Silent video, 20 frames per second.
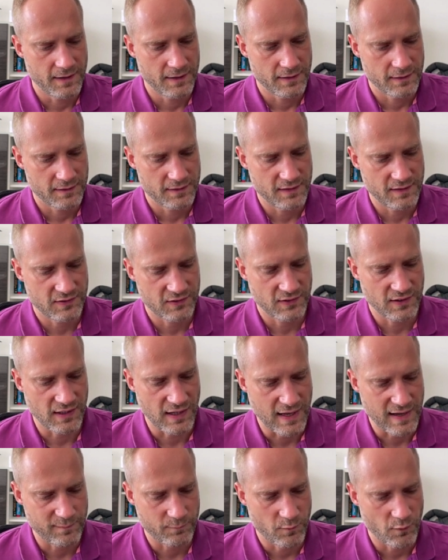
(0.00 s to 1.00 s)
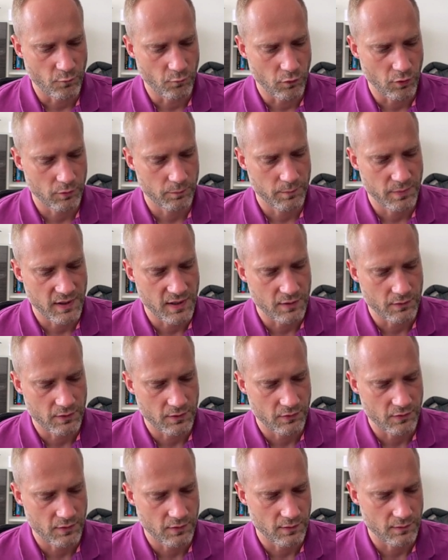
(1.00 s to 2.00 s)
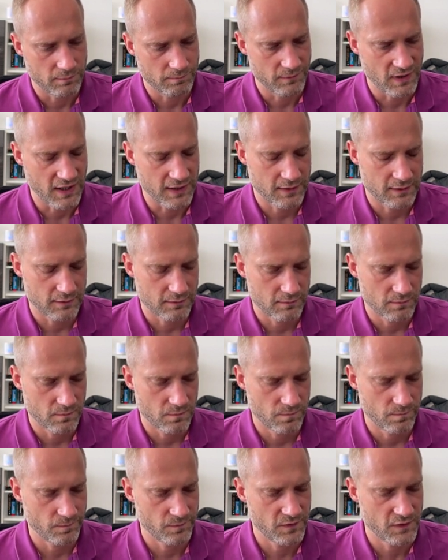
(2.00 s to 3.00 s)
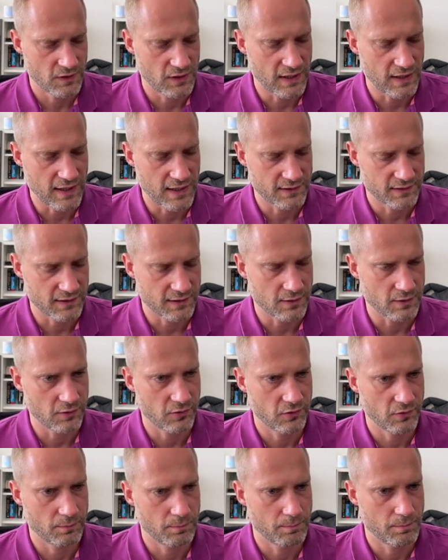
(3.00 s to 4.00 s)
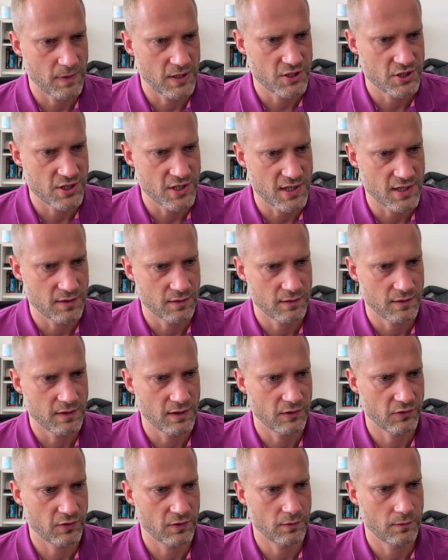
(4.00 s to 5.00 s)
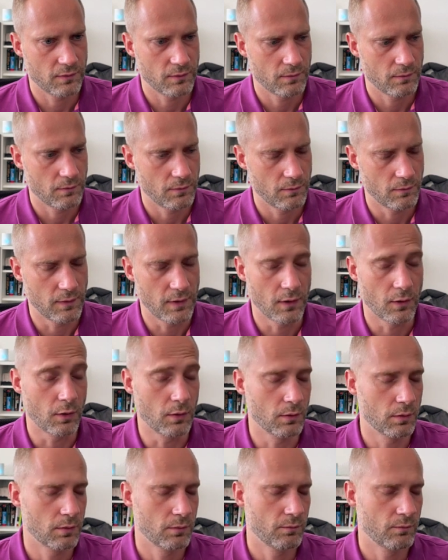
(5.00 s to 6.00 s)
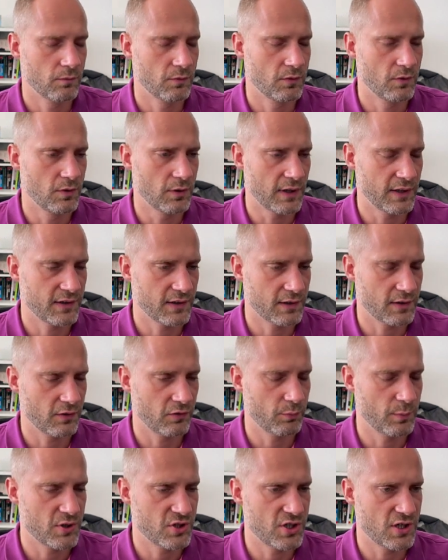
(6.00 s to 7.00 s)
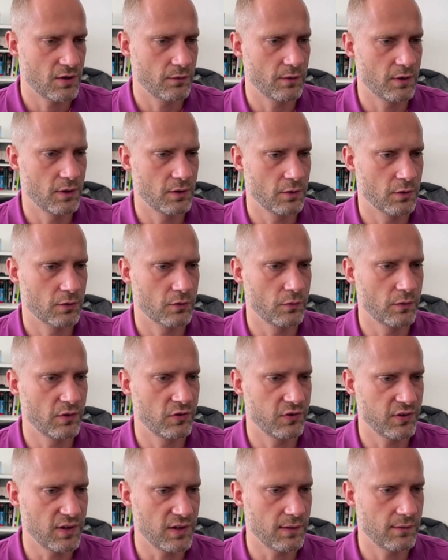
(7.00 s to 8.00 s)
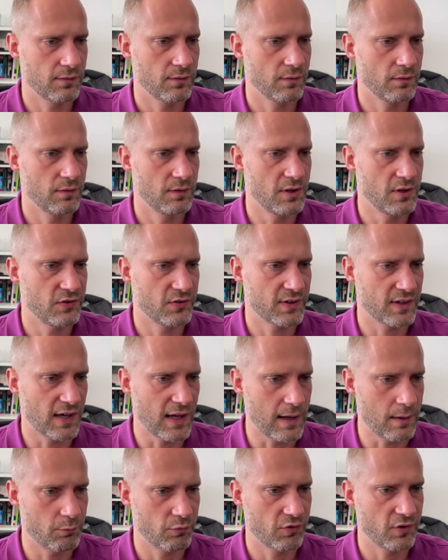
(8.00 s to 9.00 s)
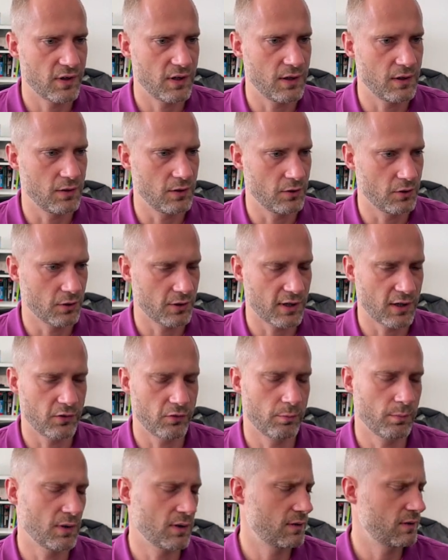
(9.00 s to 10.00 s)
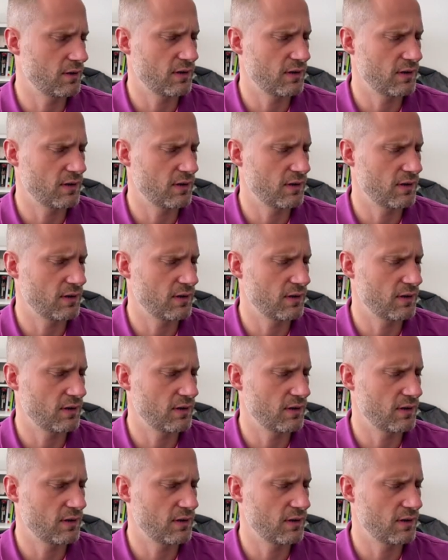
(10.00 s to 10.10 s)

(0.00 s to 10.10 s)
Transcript: this claim won't be like the attacker's machine doesn't, or the attacker's machine will not receive these claims in the tokens, but